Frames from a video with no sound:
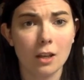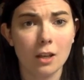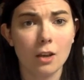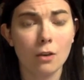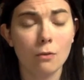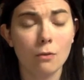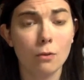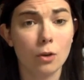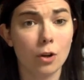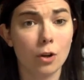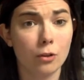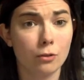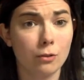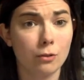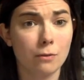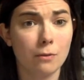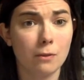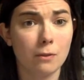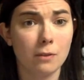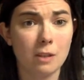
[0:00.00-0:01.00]

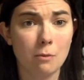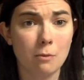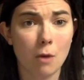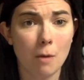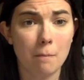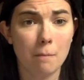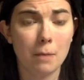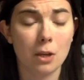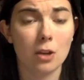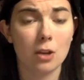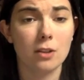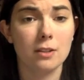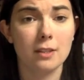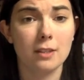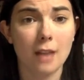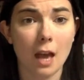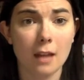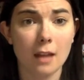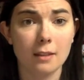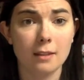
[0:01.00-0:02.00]
451 because
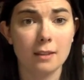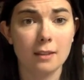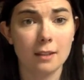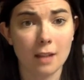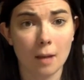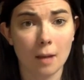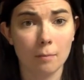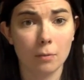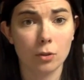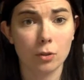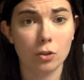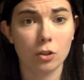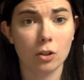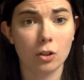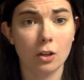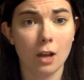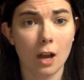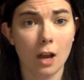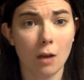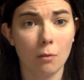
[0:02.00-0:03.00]
that's the
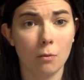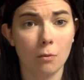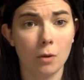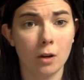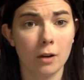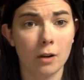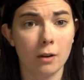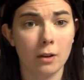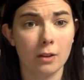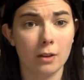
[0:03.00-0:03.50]
temperature at work,